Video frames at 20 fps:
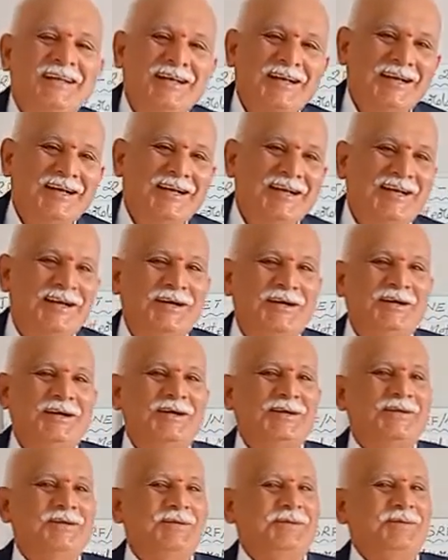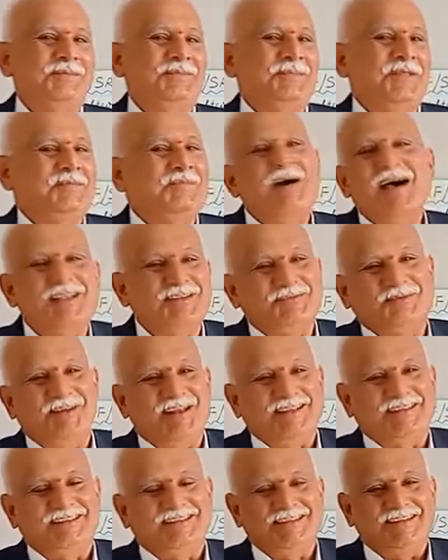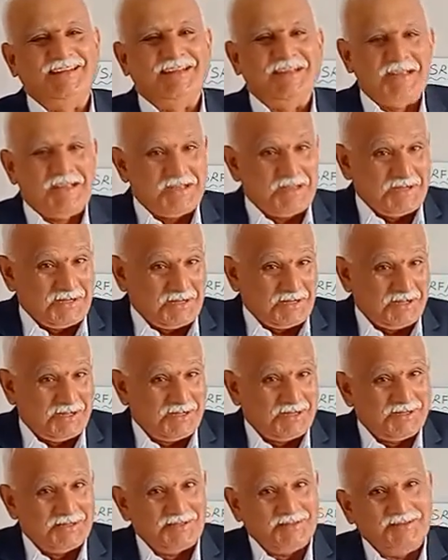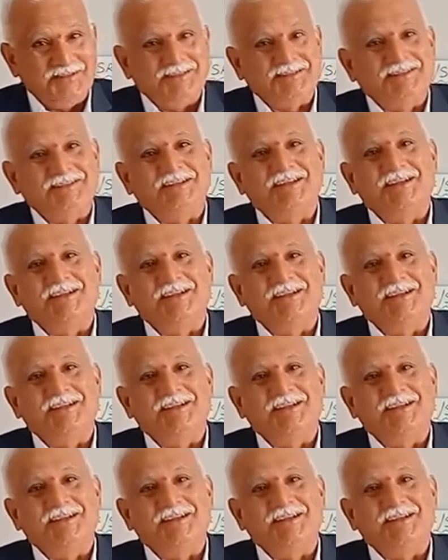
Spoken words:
mass flux. This